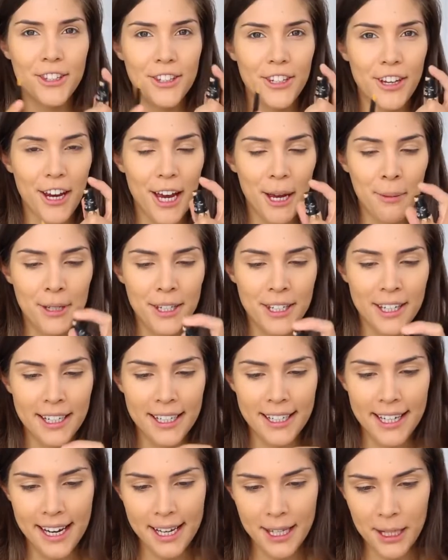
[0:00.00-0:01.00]
So I'm just
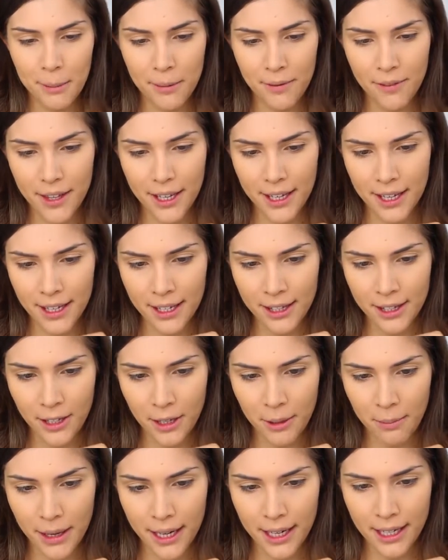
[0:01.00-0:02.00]
going to take some of this
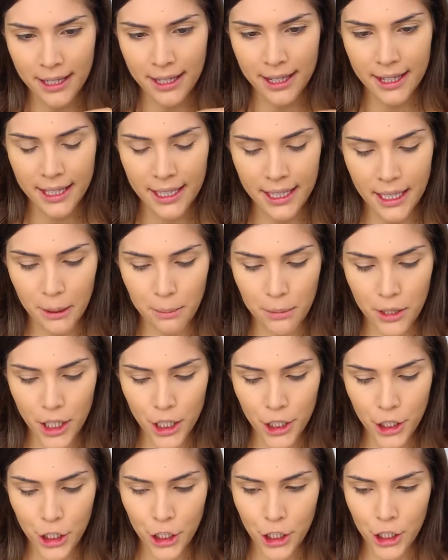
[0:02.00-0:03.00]
on my concealer
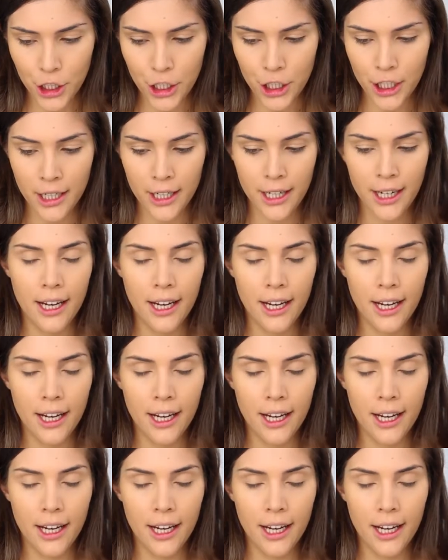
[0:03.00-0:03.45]
brush,